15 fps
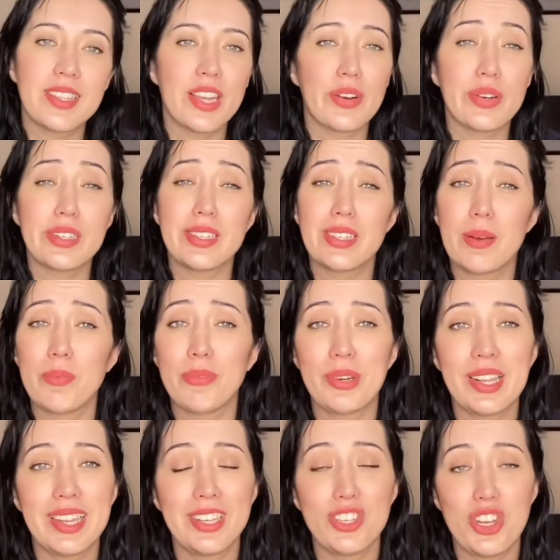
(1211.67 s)
There are some
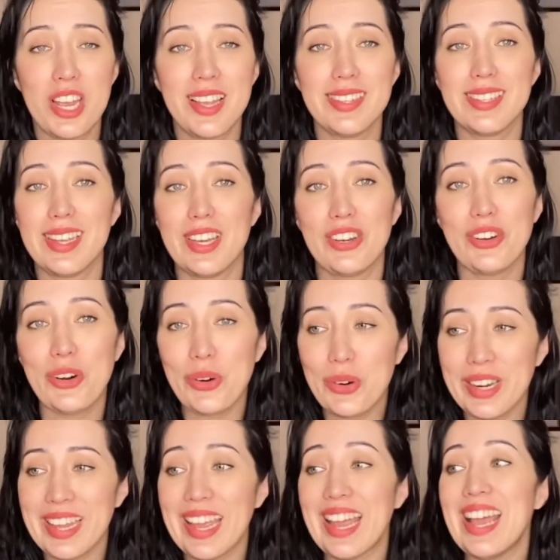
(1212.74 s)
really cheesy and
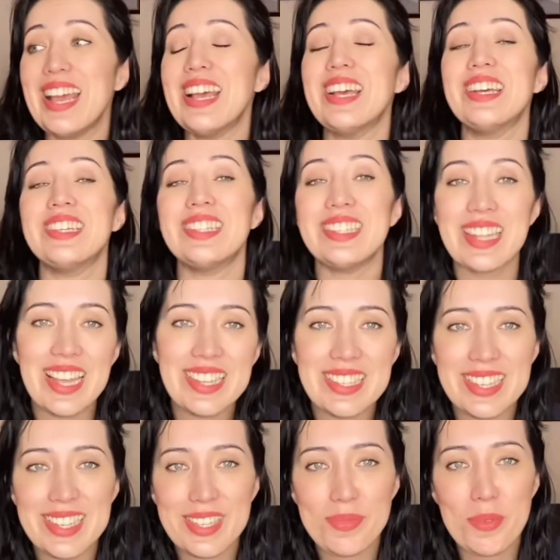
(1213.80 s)
corny scenes in
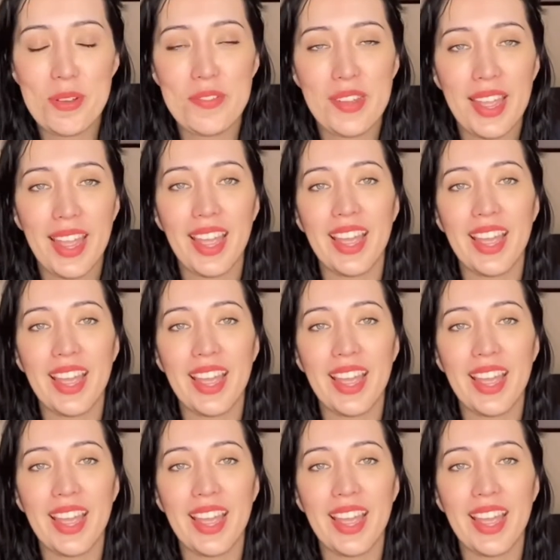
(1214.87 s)
this movie.